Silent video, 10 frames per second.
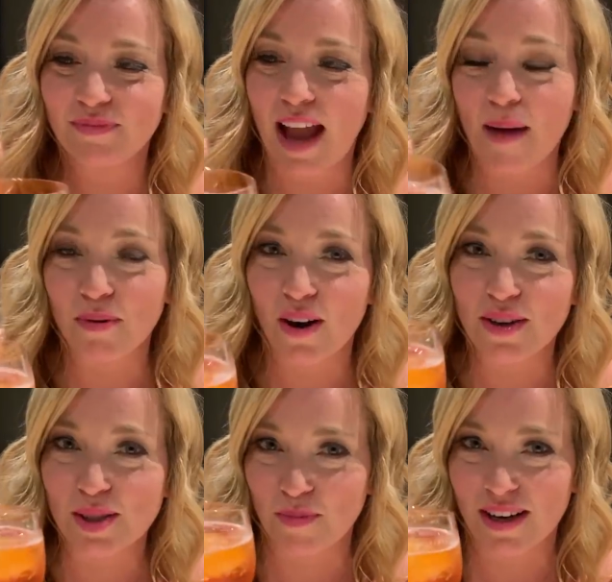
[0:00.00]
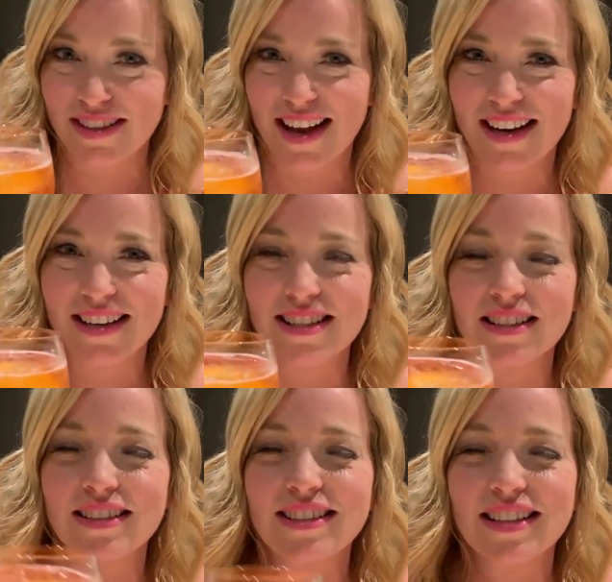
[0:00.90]
Aperol Spritz, and it is
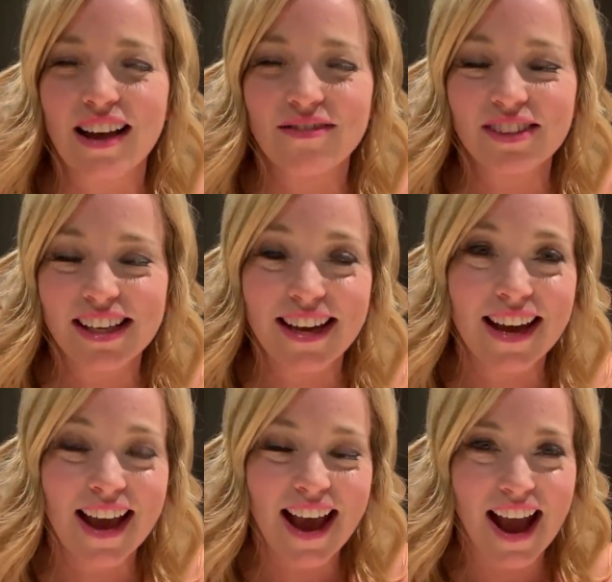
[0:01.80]
lovely